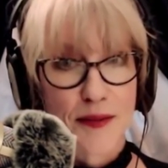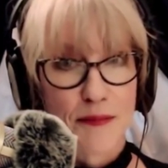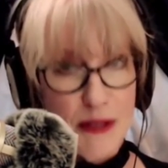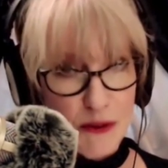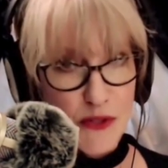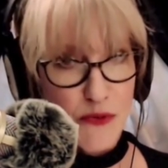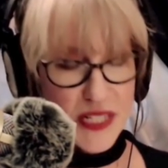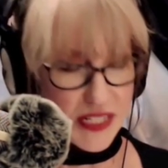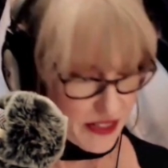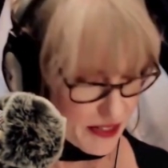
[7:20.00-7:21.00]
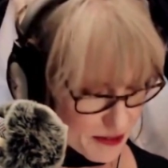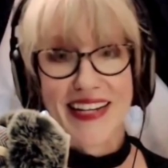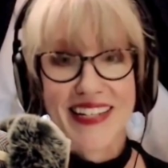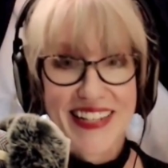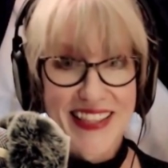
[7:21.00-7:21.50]
it was ridiculous.
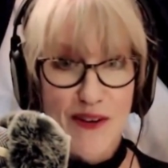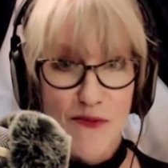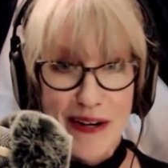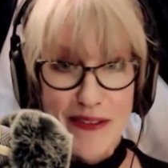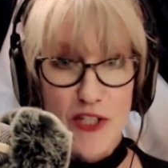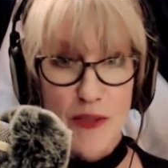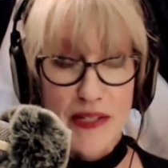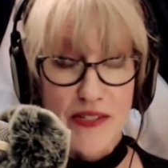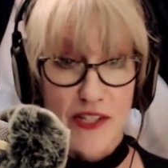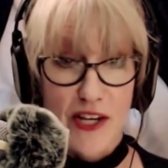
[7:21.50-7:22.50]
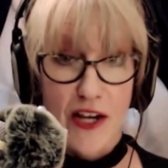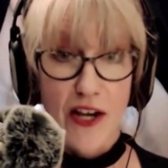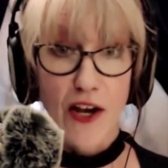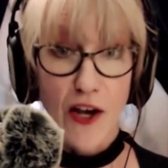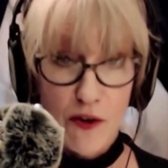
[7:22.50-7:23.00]
And then wearing the chemise
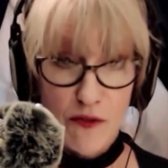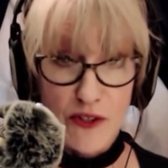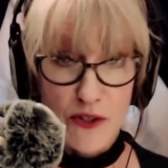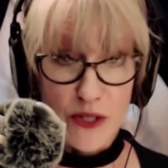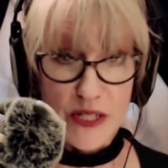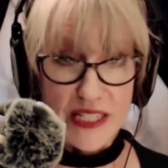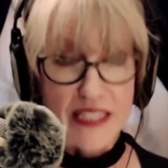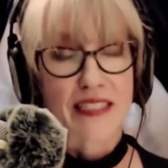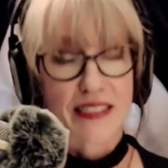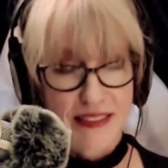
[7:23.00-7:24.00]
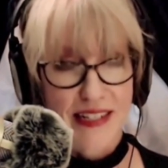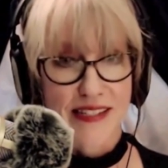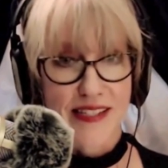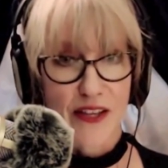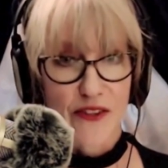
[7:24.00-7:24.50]
over the corset is
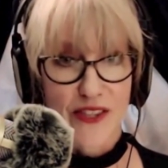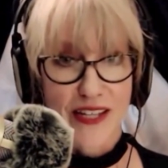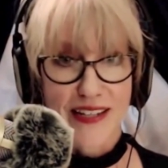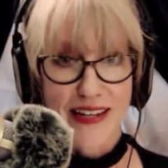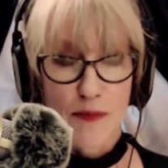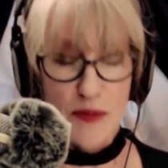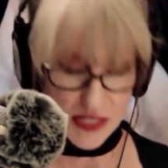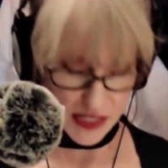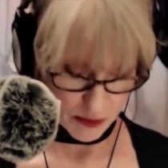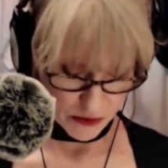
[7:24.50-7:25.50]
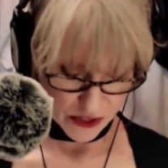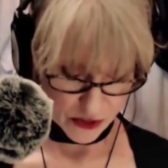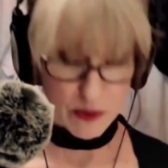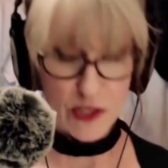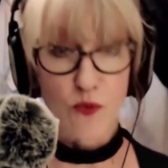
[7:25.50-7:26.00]
the other thing that happens in the movie. So I'm
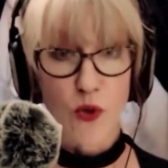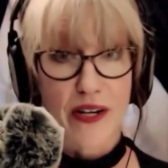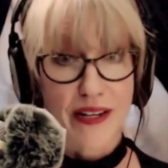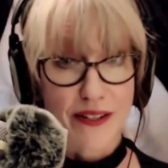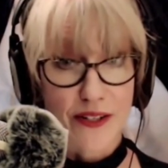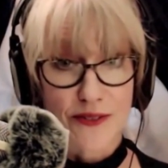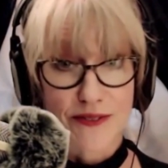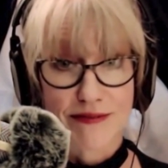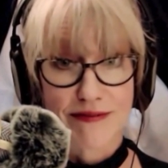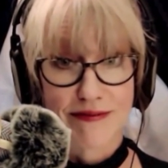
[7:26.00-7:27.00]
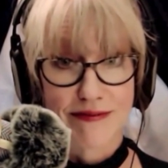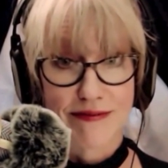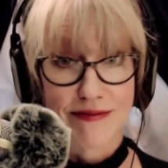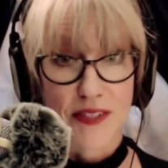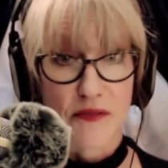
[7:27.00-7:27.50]
just warning you,
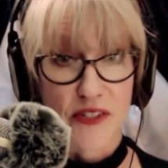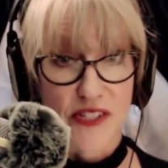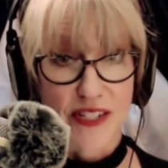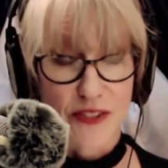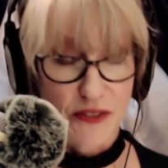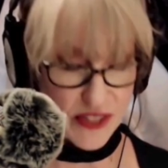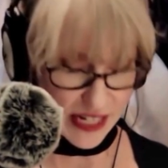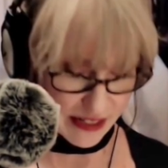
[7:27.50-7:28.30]
if you're a stickler for that,